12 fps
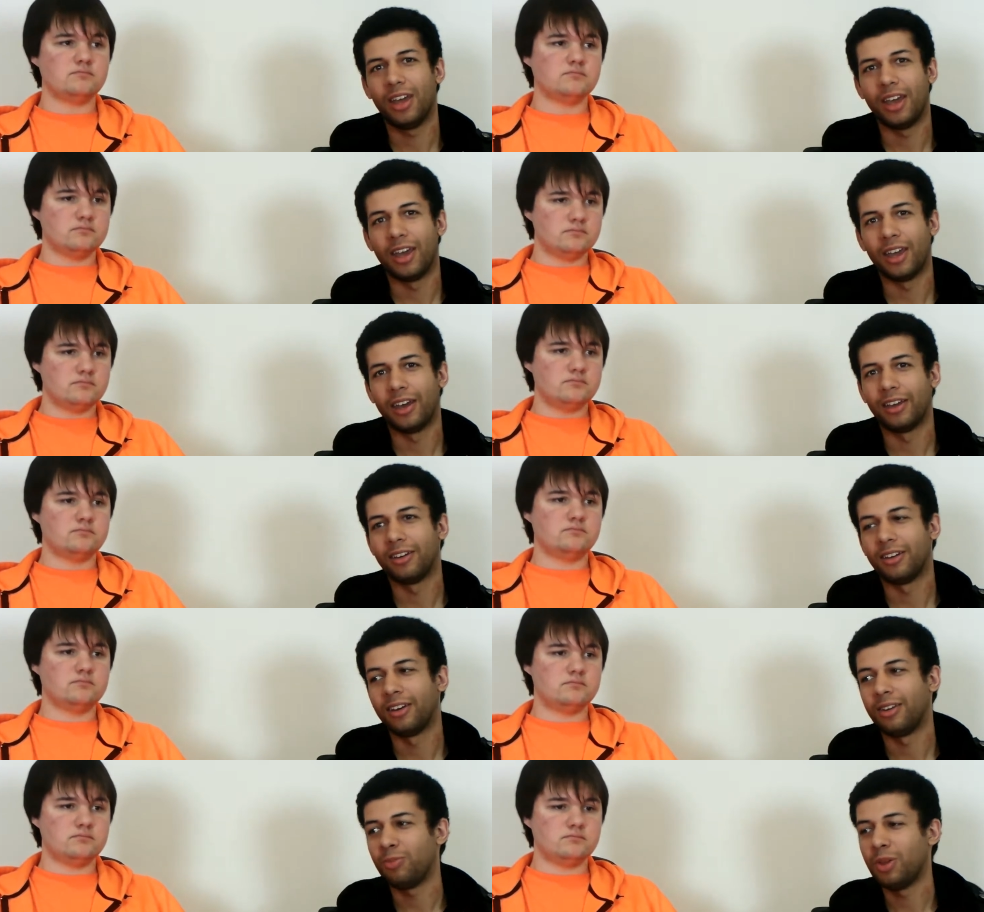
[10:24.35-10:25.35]
Speaker 1: And
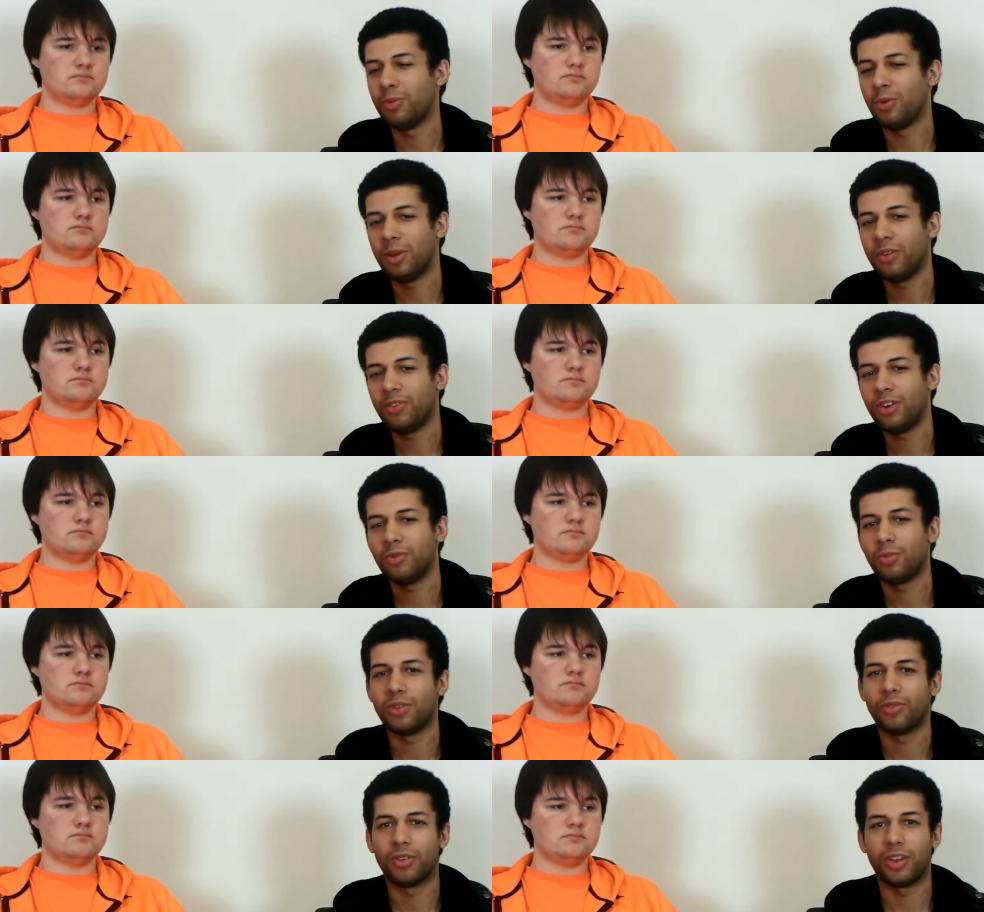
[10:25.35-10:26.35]
people made fun of me
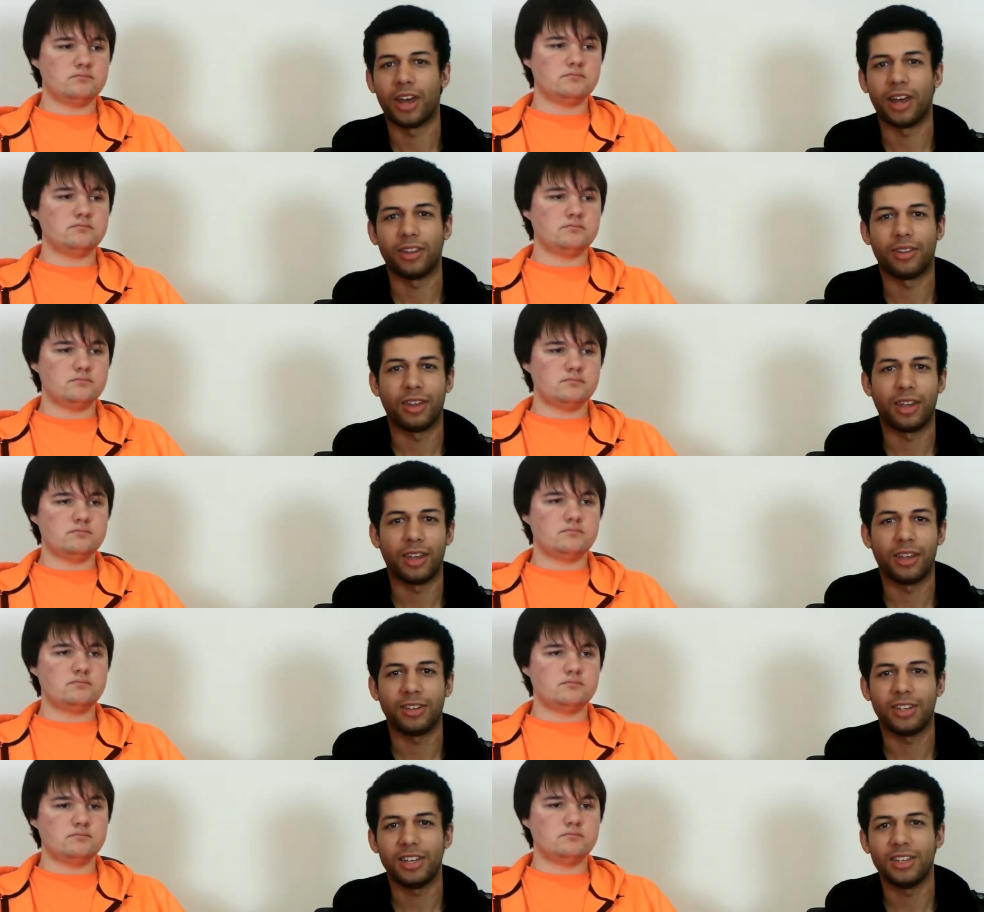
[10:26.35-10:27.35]
for that. They
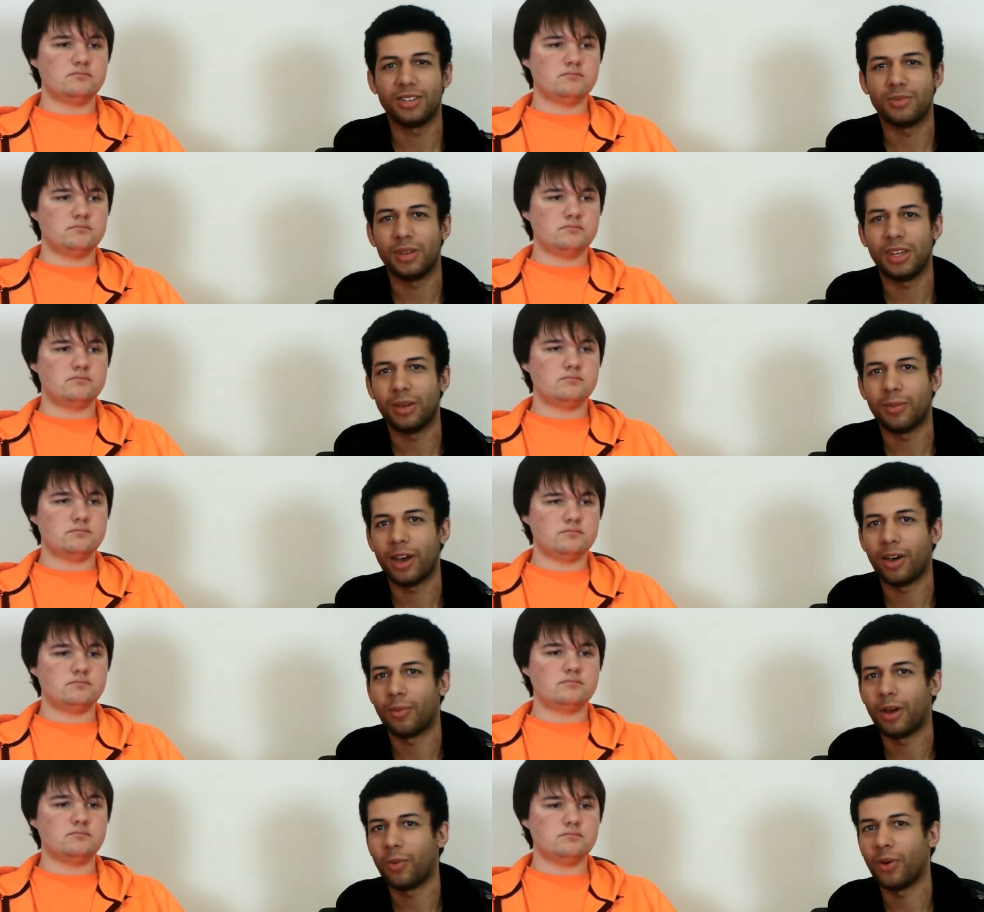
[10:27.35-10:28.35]
teased me
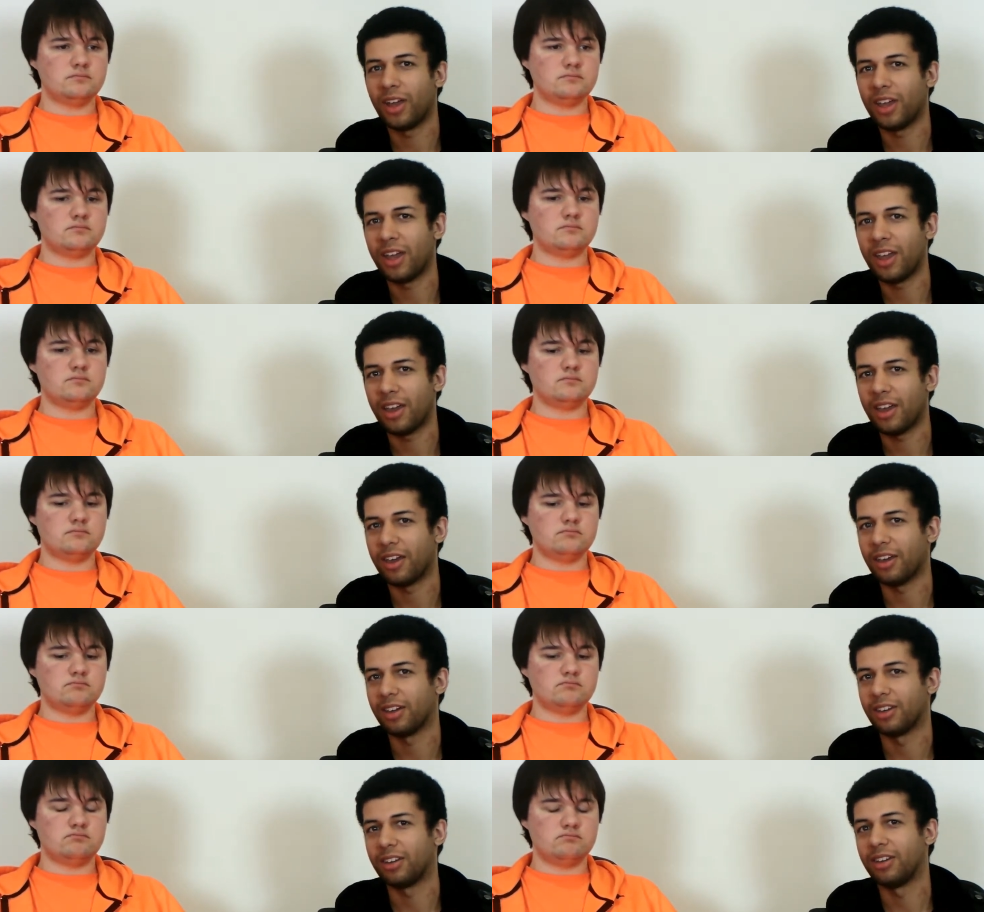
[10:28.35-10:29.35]
about my weight
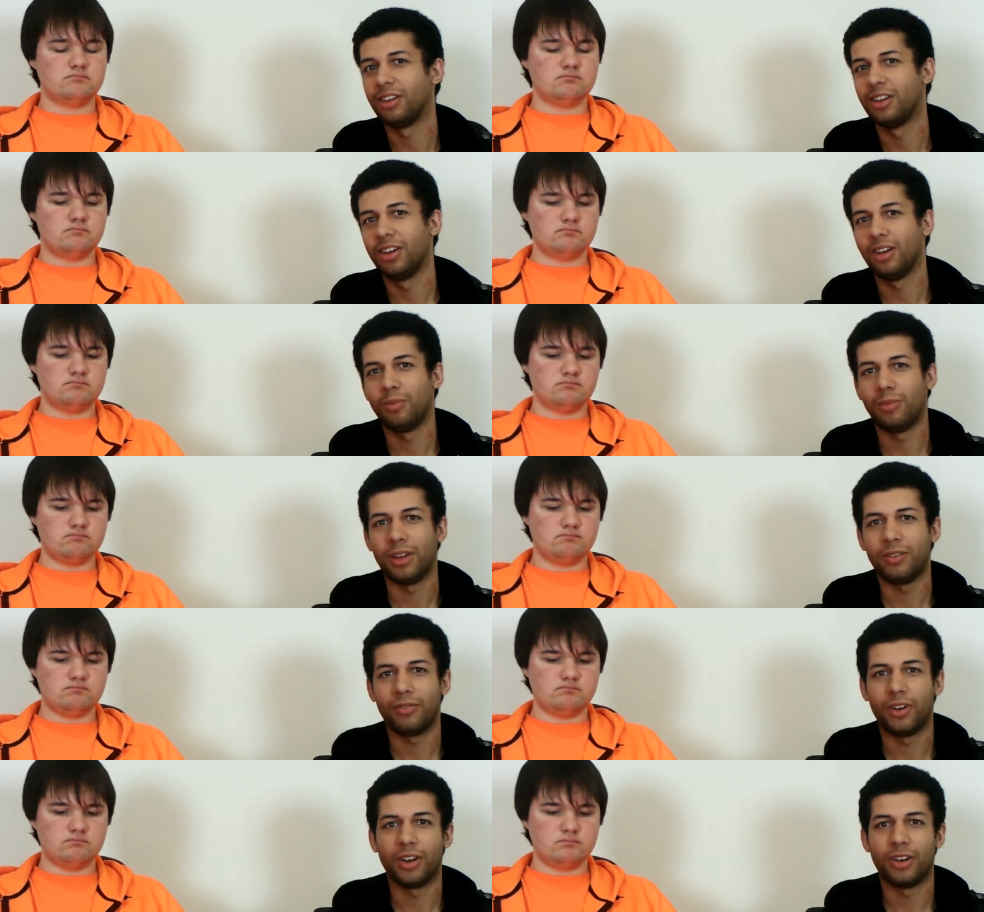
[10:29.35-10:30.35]
and made
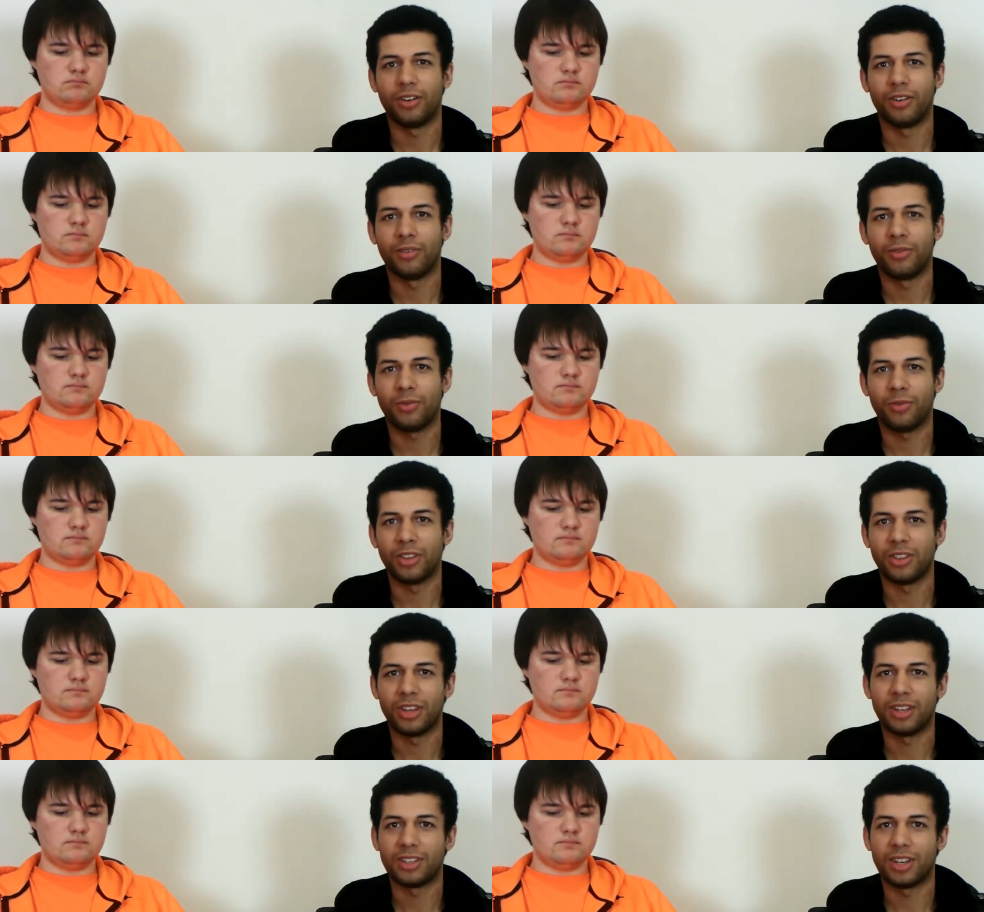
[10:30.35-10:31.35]
fun of the
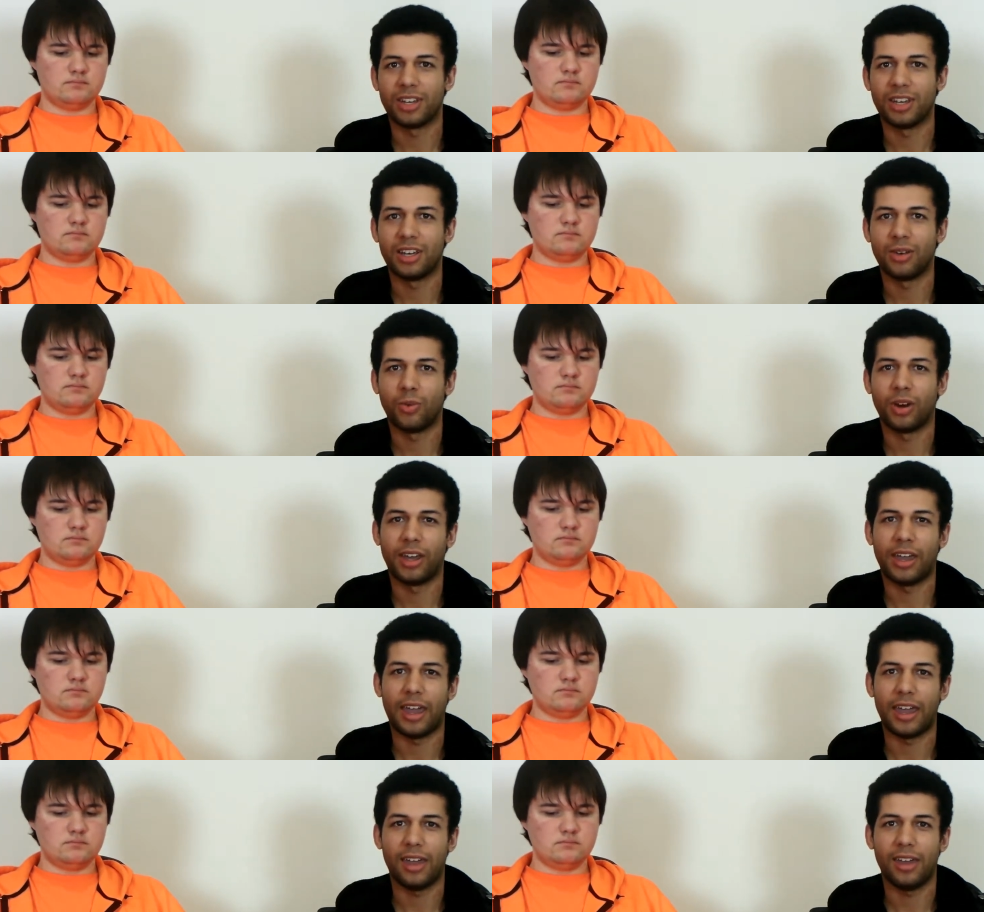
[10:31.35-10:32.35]
things I did and what I
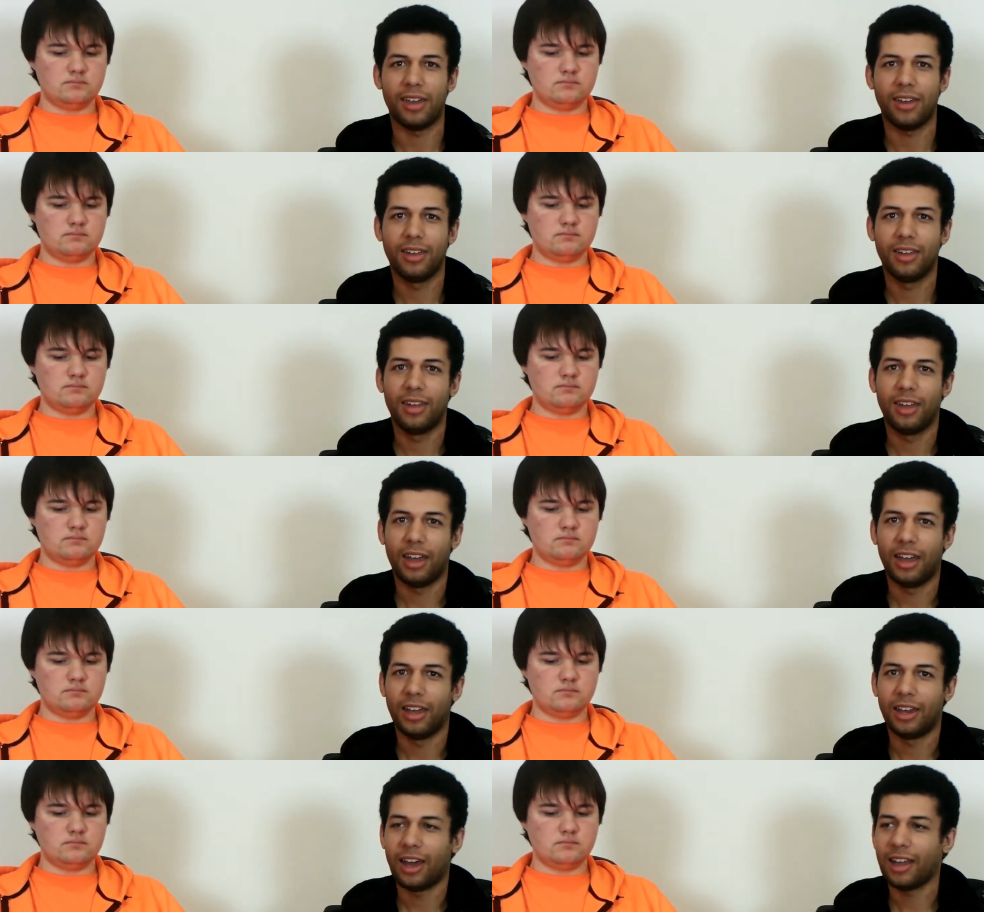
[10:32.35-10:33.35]
ate.
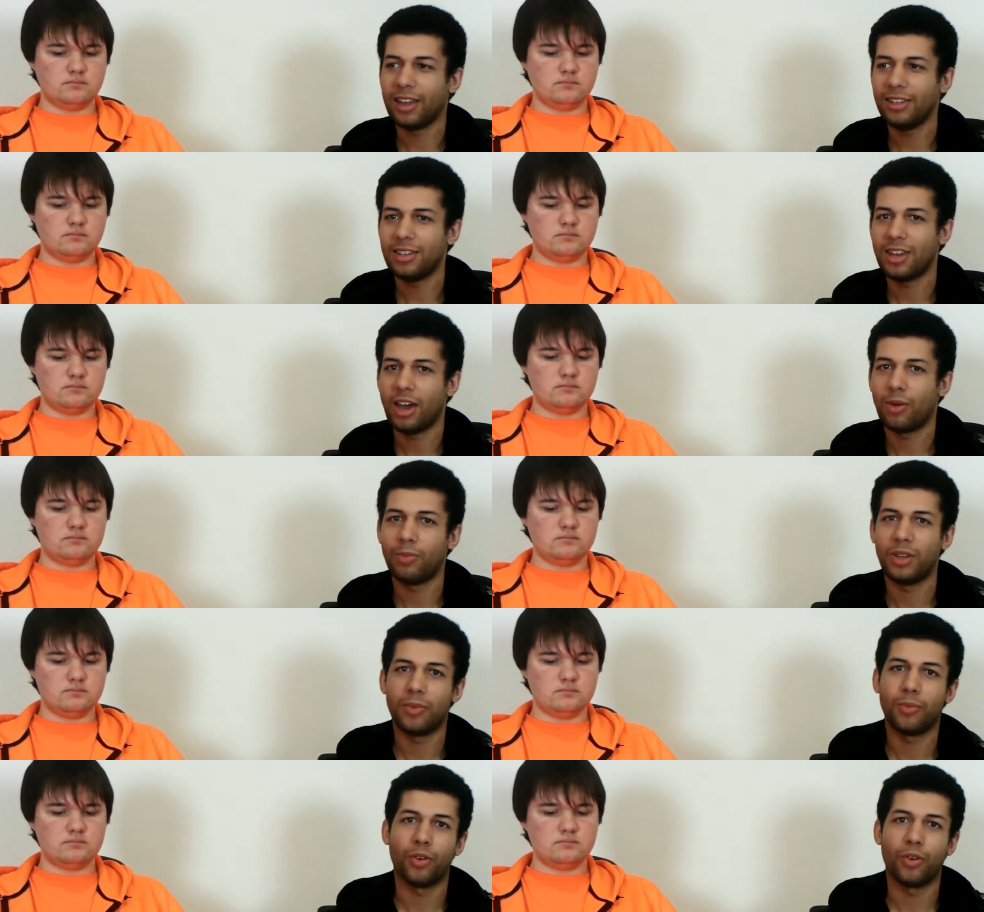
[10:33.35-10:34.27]
And I guess it helped me